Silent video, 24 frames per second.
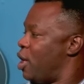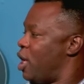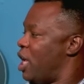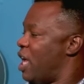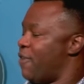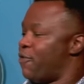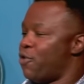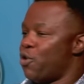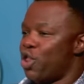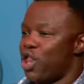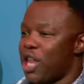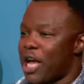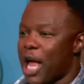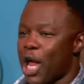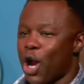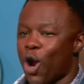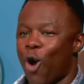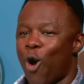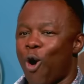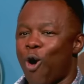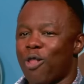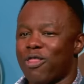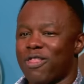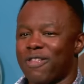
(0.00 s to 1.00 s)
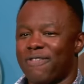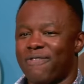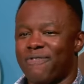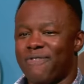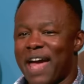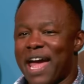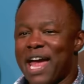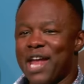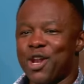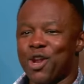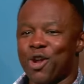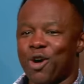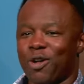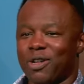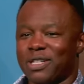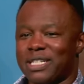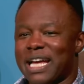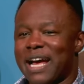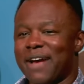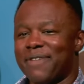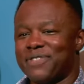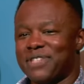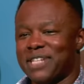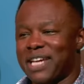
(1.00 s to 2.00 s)
If you look at all the fentanyl
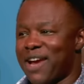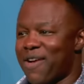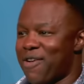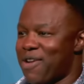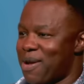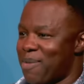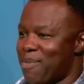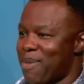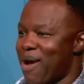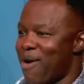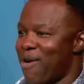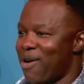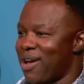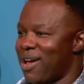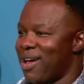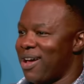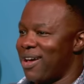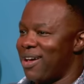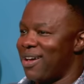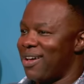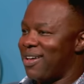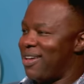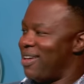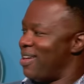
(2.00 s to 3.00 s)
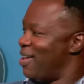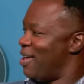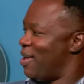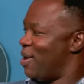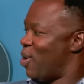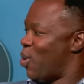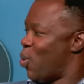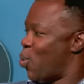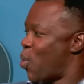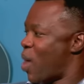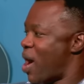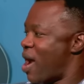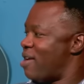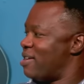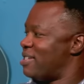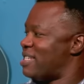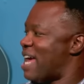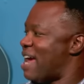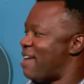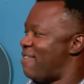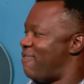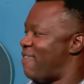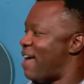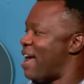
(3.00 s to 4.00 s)
deaths here in America, where's
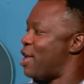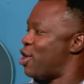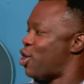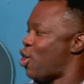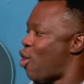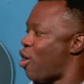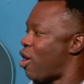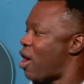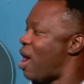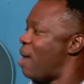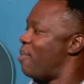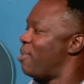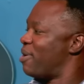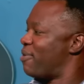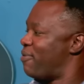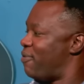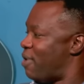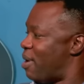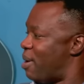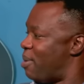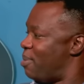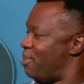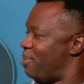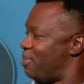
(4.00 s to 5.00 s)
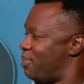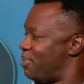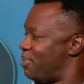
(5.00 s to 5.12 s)
that fentanyl coming from?